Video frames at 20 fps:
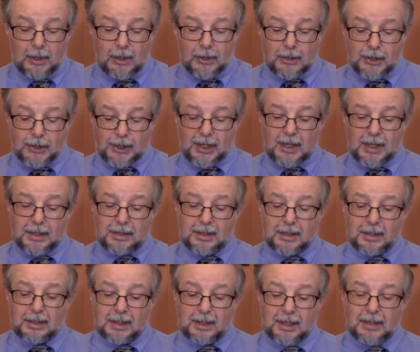
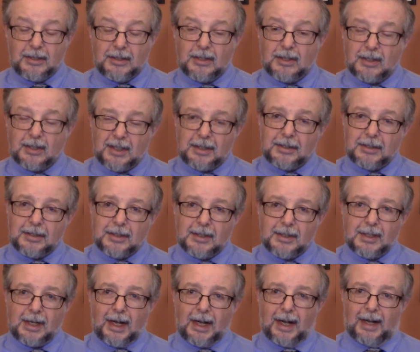Jesus insists
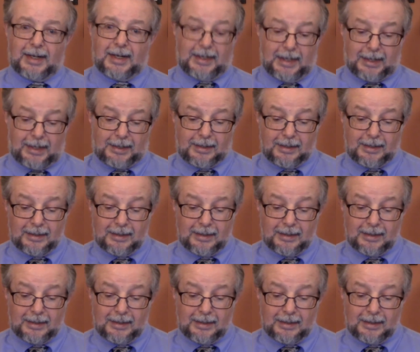on it.